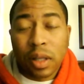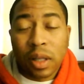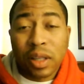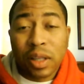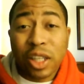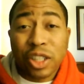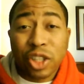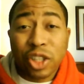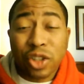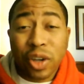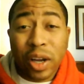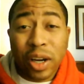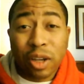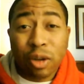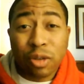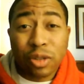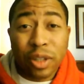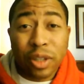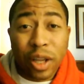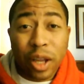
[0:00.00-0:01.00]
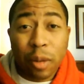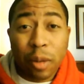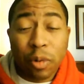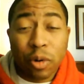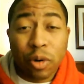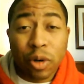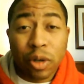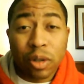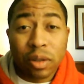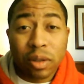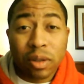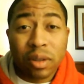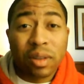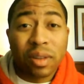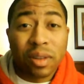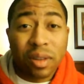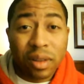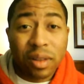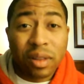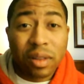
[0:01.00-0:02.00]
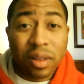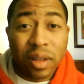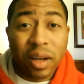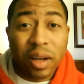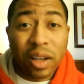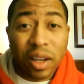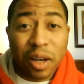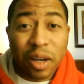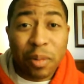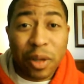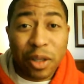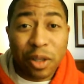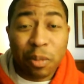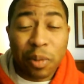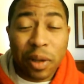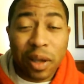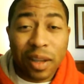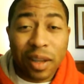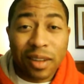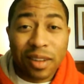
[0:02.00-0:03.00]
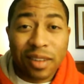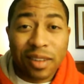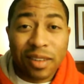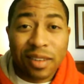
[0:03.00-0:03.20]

Unless you're trying to go to the airport. Then they're going to make you pay.